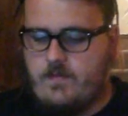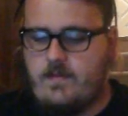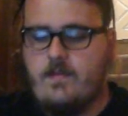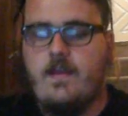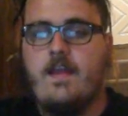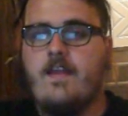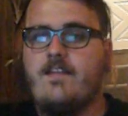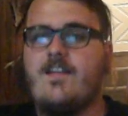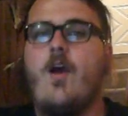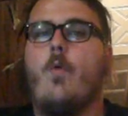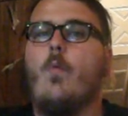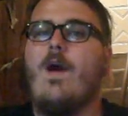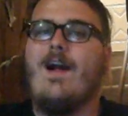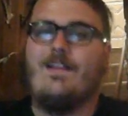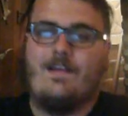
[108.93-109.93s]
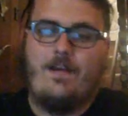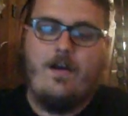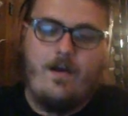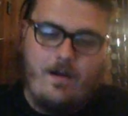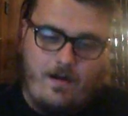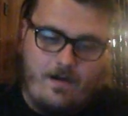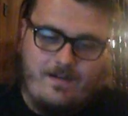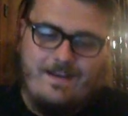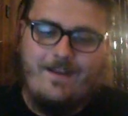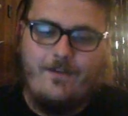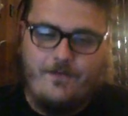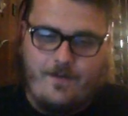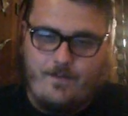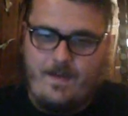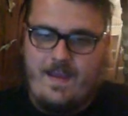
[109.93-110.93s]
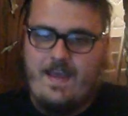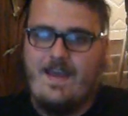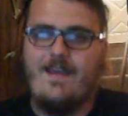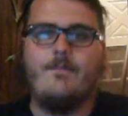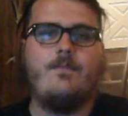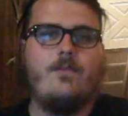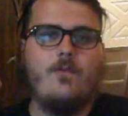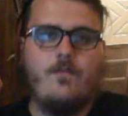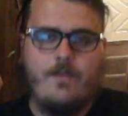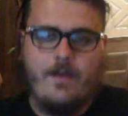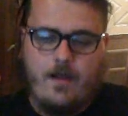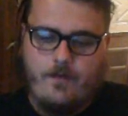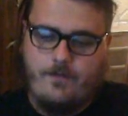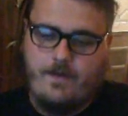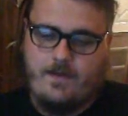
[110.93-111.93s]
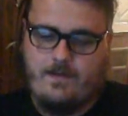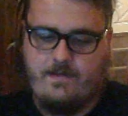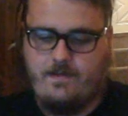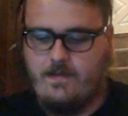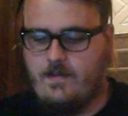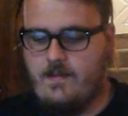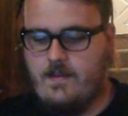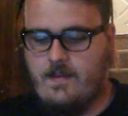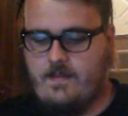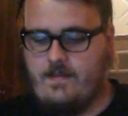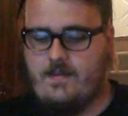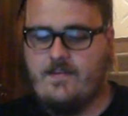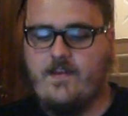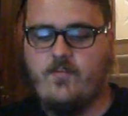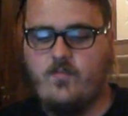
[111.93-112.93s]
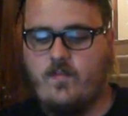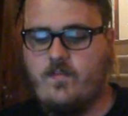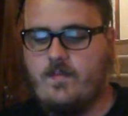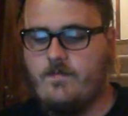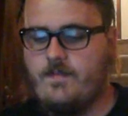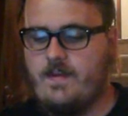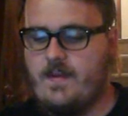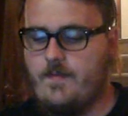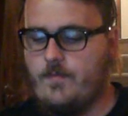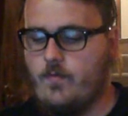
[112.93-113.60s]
And it's got Wild at Heart, Elephant Man, Blue Velvet, the Industrial Symphony No.